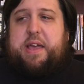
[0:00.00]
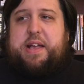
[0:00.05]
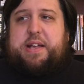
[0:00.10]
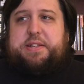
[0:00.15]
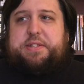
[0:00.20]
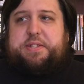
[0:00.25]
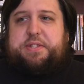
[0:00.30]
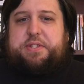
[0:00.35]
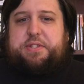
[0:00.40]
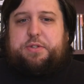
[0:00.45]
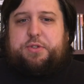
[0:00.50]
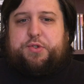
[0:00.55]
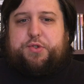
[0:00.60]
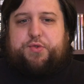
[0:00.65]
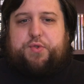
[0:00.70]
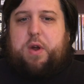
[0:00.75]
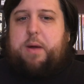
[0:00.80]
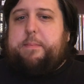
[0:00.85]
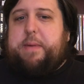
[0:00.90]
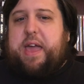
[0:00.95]
His
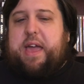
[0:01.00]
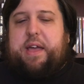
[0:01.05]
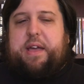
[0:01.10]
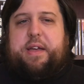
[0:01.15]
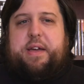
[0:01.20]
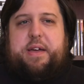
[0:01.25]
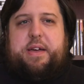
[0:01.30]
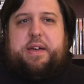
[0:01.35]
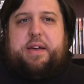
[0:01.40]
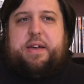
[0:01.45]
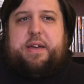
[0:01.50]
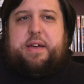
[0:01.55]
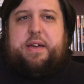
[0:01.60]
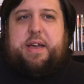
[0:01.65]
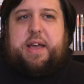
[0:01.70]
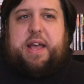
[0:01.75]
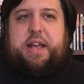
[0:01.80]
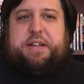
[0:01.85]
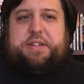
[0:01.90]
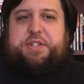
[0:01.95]
drumming
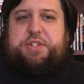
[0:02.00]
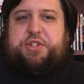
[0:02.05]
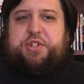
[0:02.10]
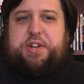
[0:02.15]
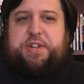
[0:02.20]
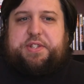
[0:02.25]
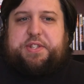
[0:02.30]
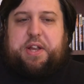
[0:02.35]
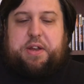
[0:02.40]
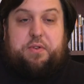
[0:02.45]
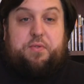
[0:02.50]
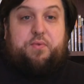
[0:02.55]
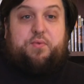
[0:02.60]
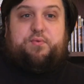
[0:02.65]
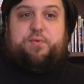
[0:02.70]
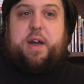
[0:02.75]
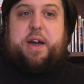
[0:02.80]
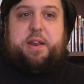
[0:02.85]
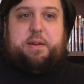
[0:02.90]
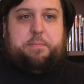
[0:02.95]
is just
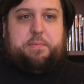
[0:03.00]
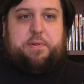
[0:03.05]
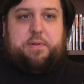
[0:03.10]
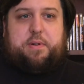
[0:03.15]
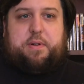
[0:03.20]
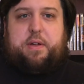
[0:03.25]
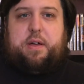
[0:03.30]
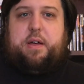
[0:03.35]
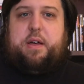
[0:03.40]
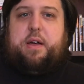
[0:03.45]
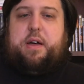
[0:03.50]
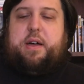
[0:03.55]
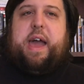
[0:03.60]
incredible.